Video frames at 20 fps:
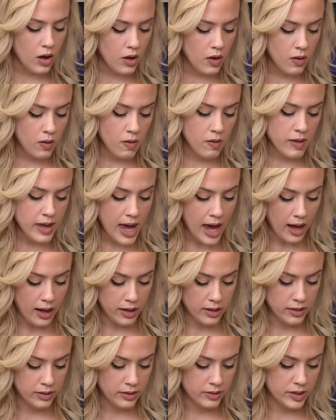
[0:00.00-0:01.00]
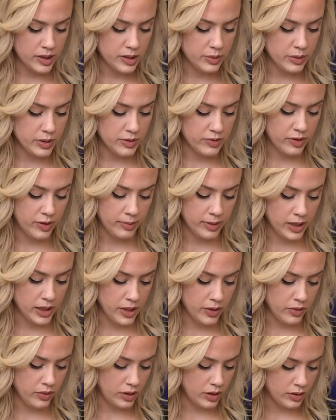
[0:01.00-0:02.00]
Oh yeah, this was from a
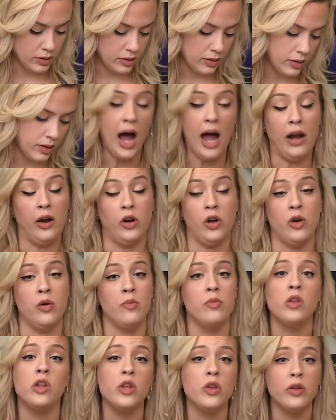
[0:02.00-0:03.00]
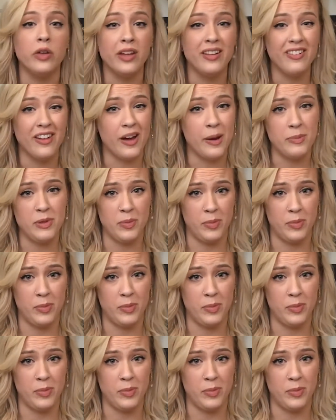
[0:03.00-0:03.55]
cute little, I don't know, you can look up the